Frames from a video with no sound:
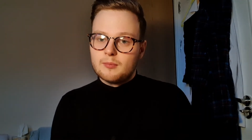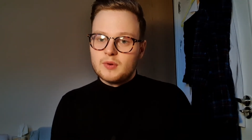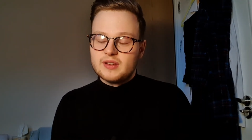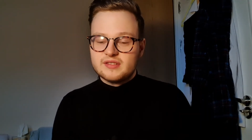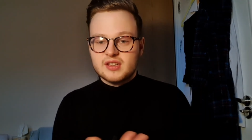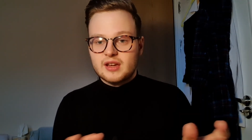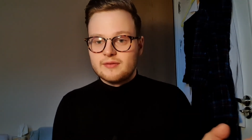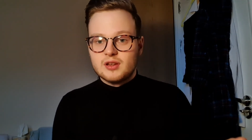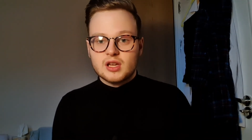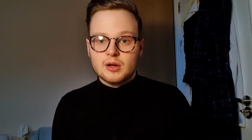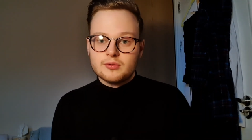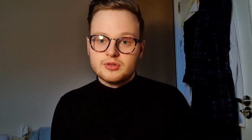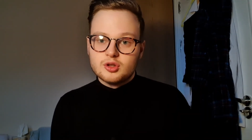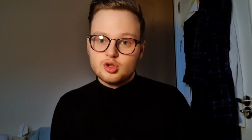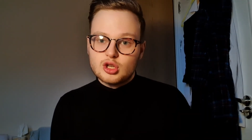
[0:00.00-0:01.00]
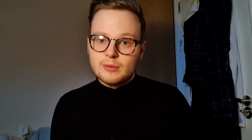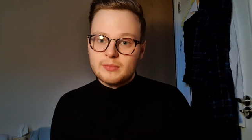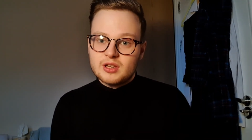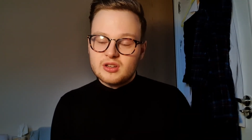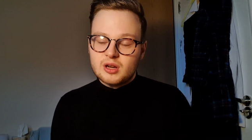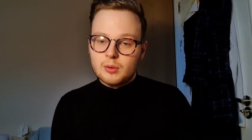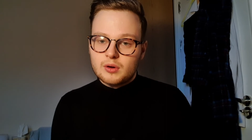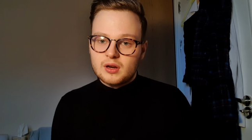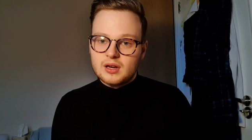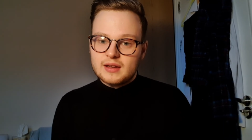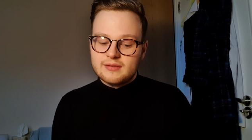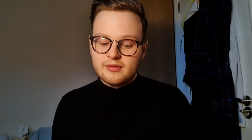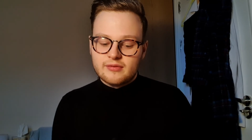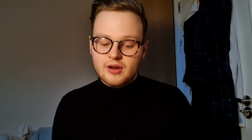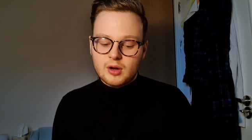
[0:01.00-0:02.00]
say if you go into the gym and you don't want to leave
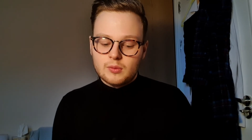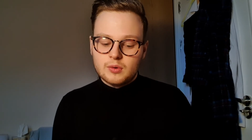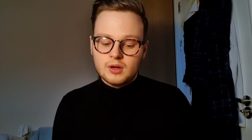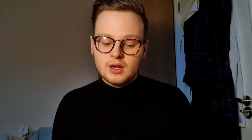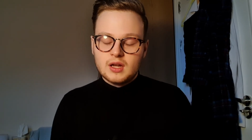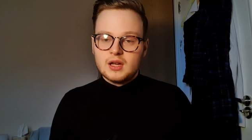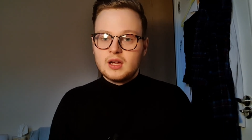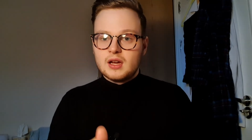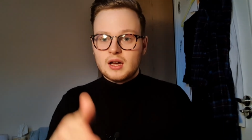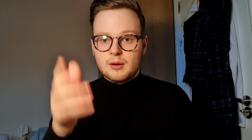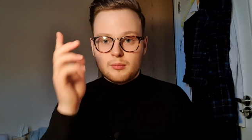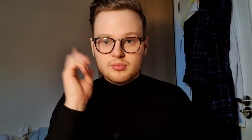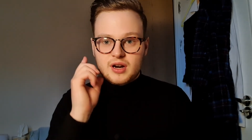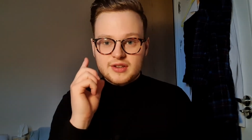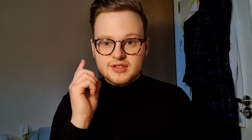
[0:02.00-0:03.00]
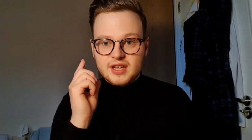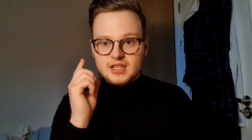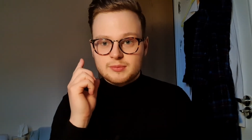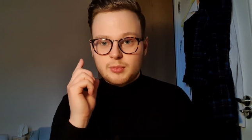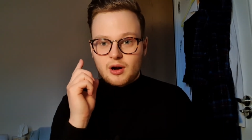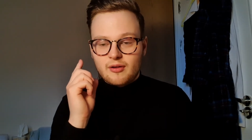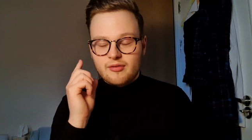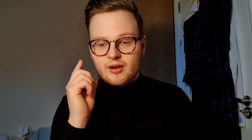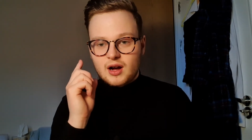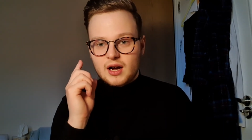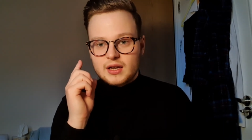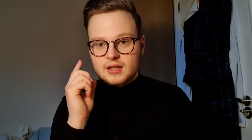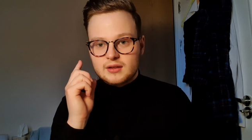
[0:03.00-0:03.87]
your phone, and press that Spotify